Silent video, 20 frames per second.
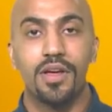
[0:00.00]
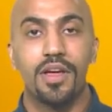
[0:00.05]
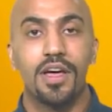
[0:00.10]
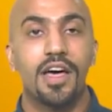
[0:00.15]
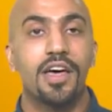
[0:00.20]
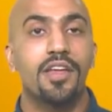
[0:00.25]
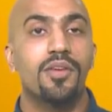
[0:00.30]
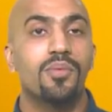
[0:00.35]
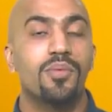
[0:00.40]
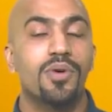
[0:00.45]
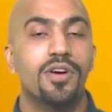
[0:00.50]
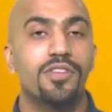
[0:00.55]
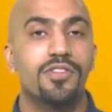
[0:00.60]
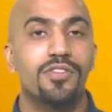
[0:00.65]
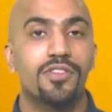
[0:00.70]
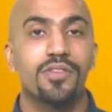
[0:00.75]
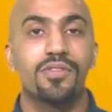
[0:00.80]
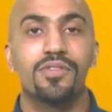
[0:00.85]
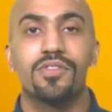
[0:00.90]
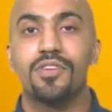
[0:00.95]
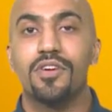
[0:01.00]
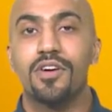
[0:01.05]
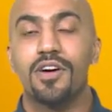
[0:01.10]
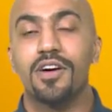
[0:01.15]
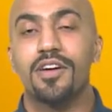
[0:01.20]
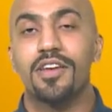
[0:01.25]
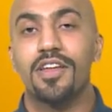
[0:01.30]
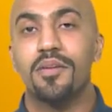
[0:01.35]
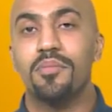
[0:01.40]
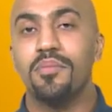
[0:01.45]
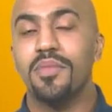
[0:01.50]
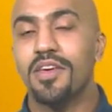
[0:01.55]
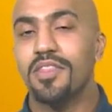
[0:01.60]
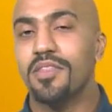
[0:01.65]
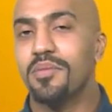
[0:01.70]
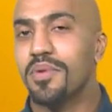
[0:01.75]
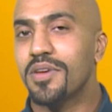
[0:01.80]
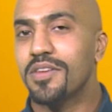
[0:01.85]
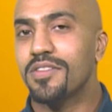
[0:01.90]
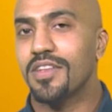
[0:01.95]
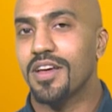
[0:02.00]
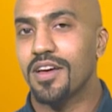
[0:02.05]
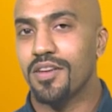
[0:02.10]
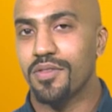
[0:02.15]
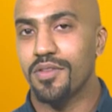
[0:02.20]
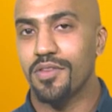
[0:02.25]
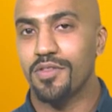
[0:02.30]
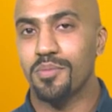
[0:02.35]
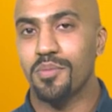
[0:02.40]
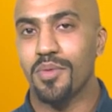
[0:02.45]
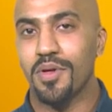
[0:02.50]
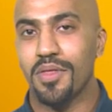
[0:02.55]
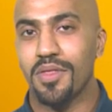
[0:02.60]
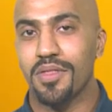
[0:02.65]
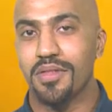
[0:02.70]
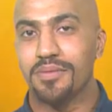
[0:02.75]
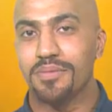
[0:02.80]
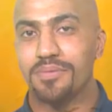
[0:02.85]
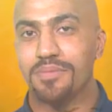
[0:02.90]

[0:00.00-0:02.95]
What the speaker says: and what serves God and make the best out of this month.